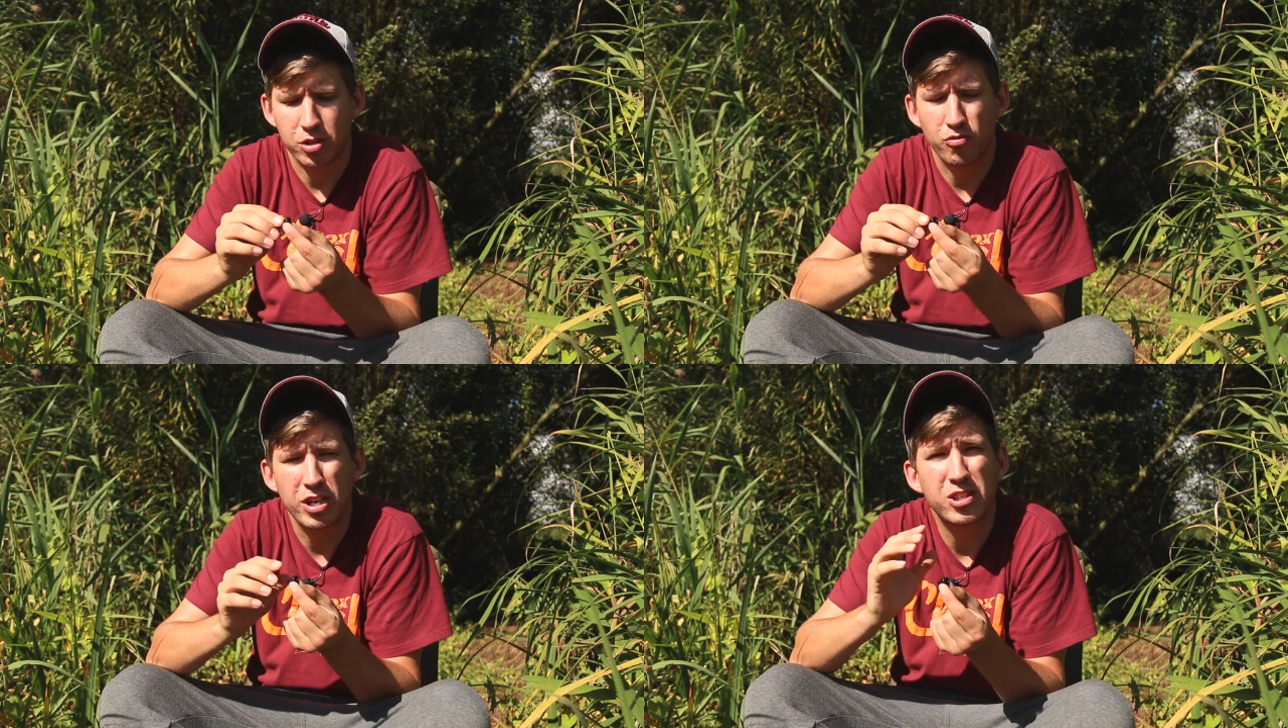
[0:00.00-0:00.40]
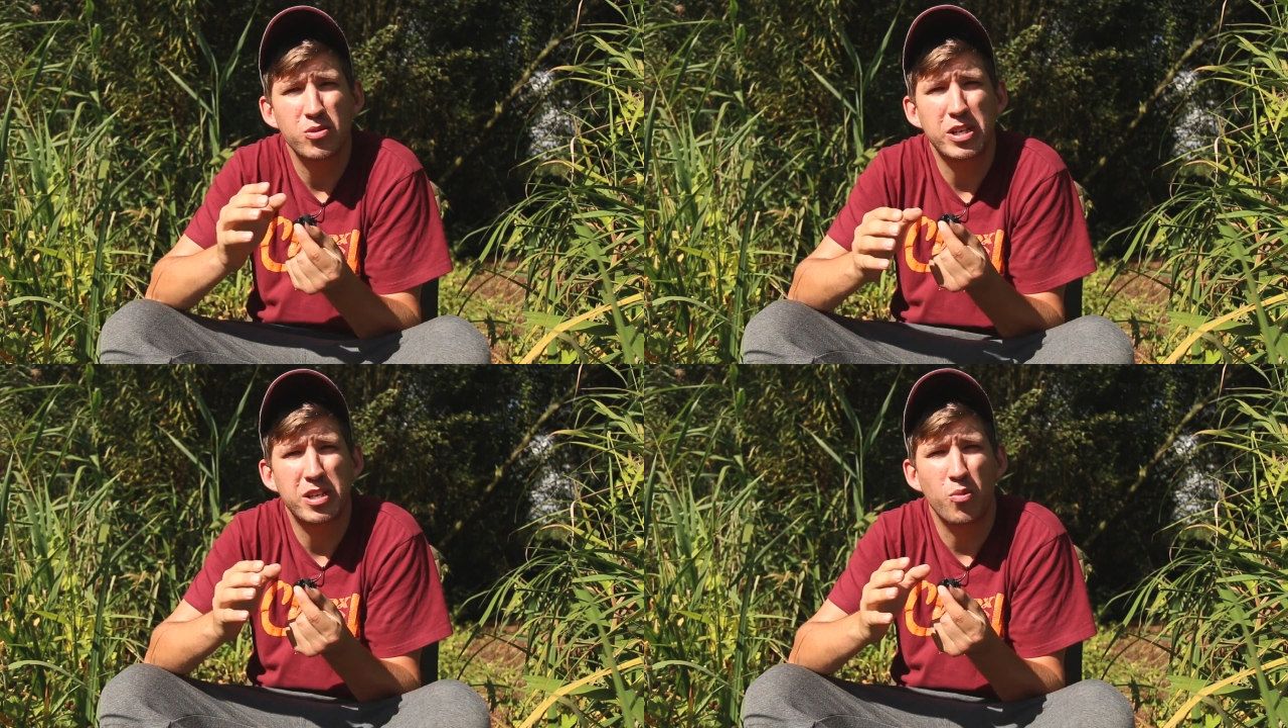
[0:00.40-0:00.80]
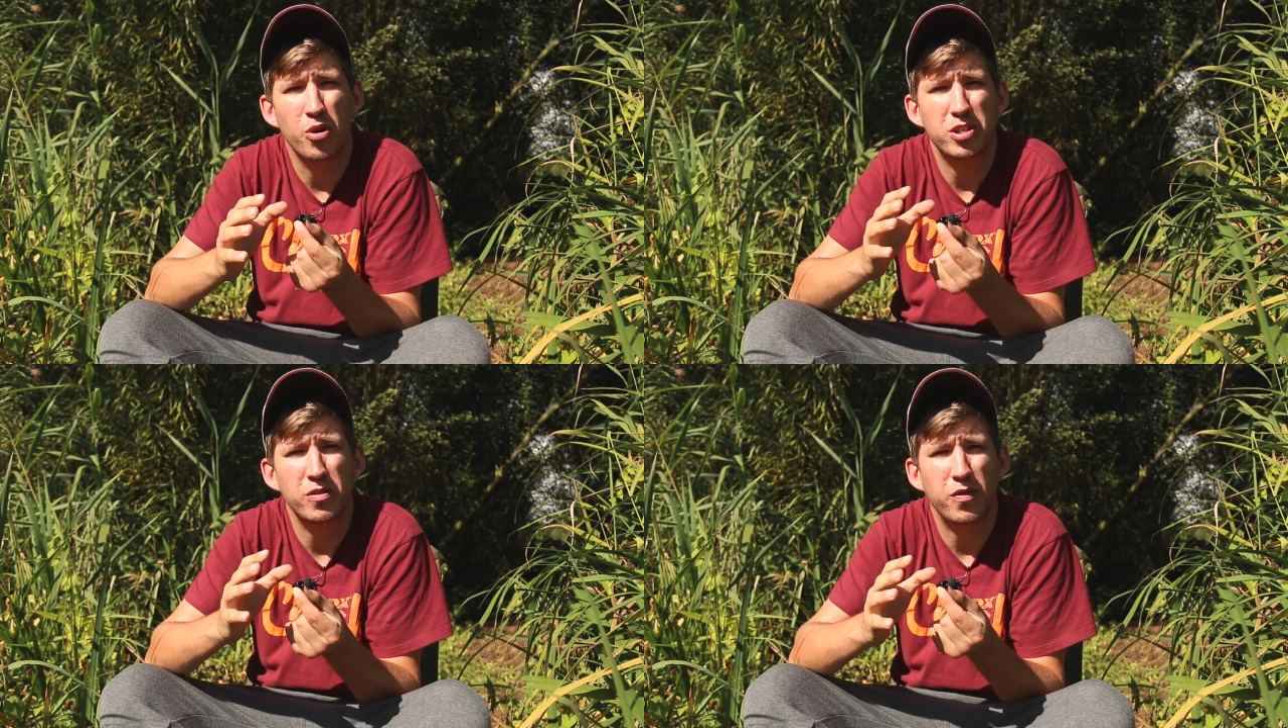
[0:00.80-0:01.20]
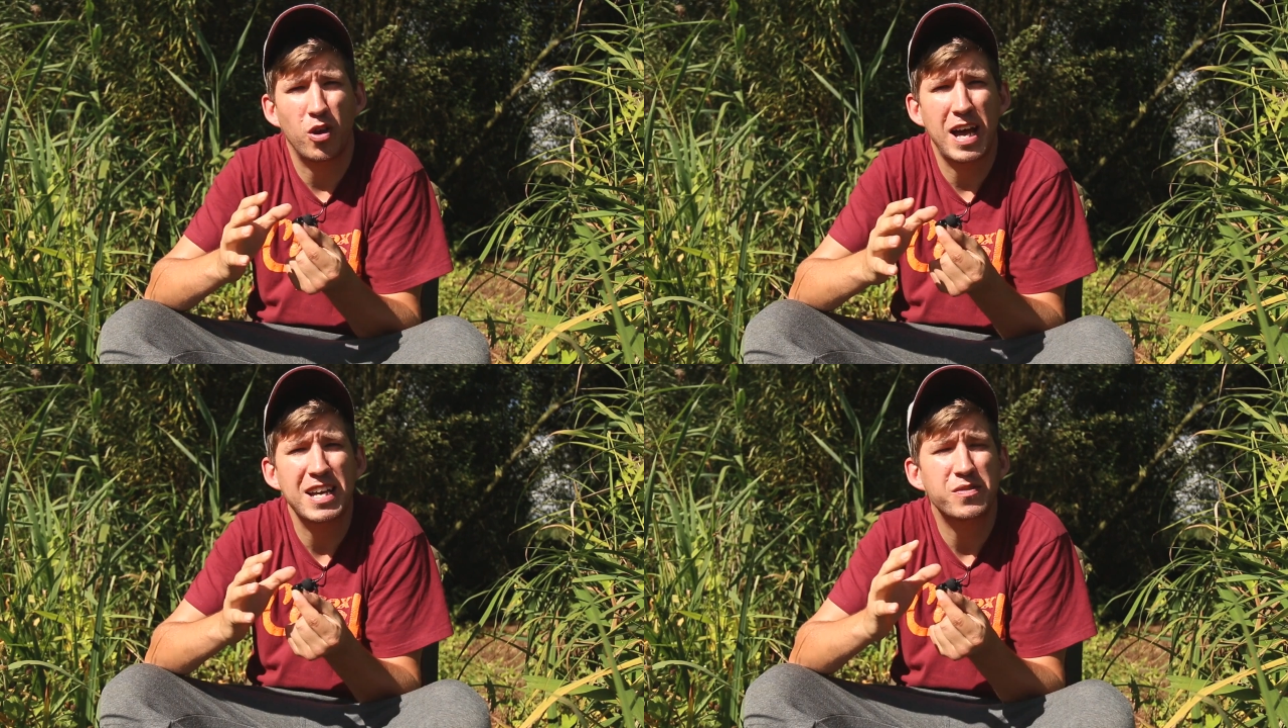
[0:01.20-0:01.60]
The reason we didn't want it to
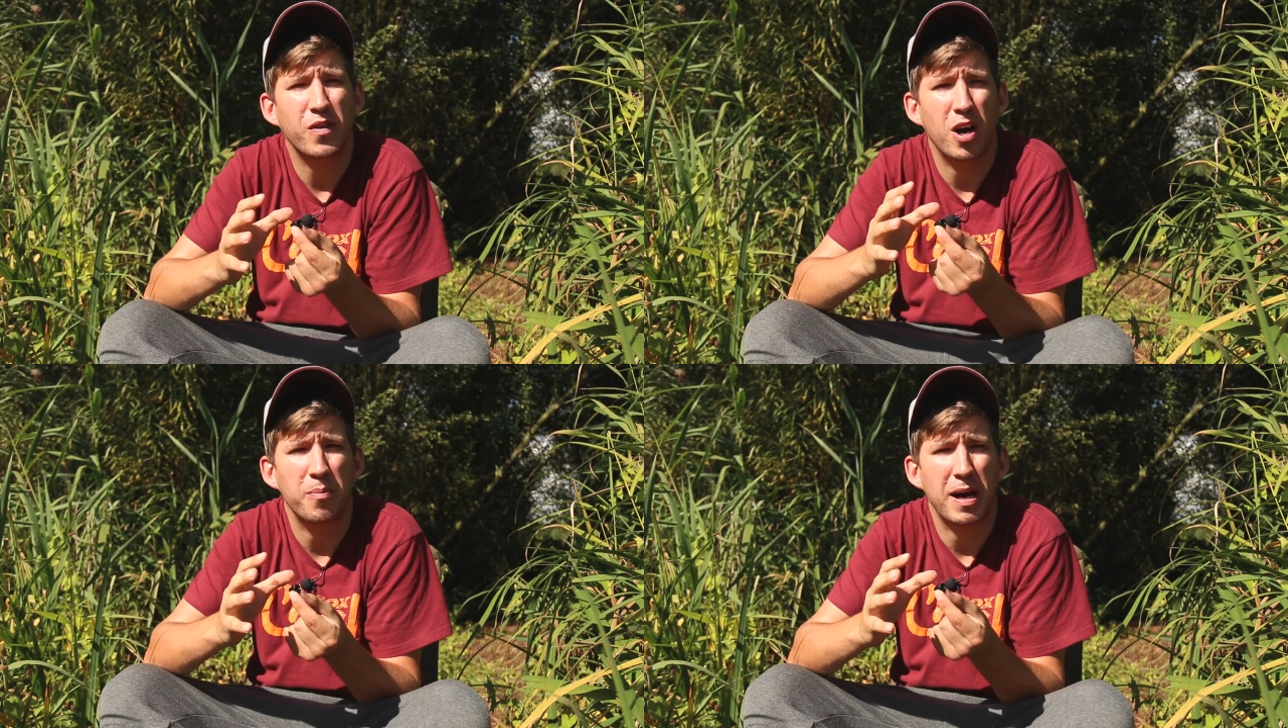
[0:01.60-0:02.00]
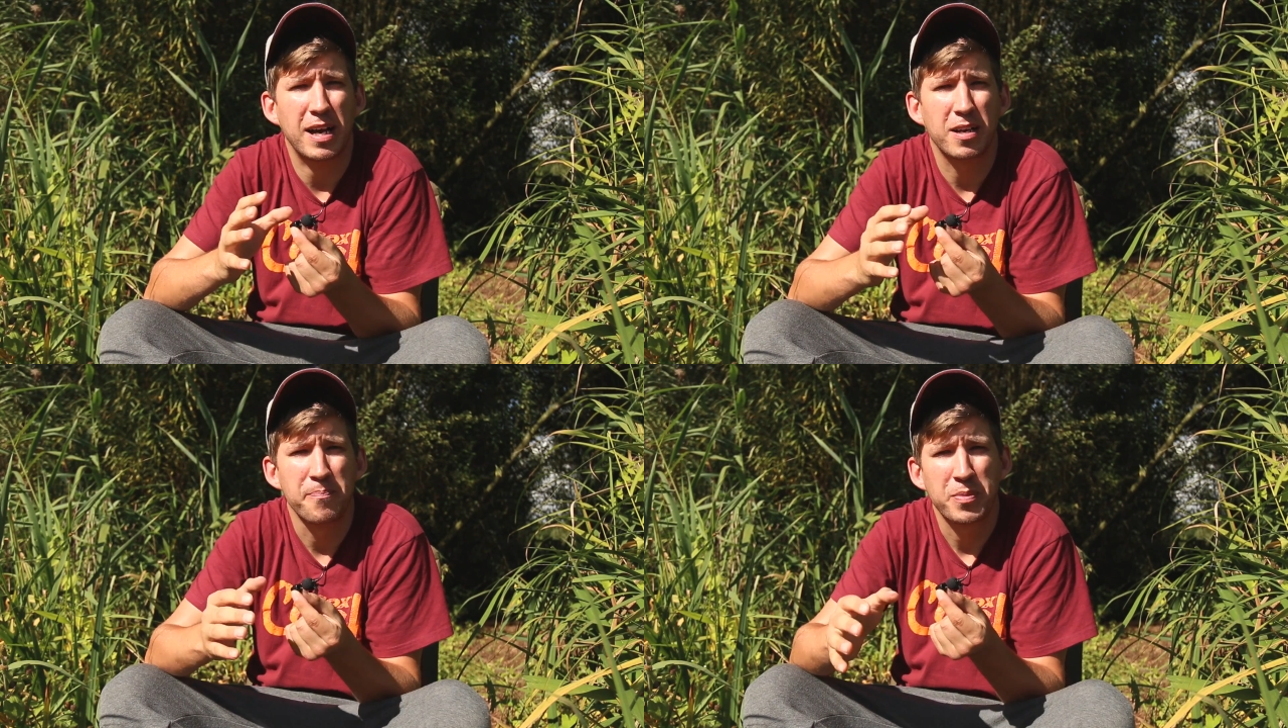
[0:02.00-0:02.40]
fly as far back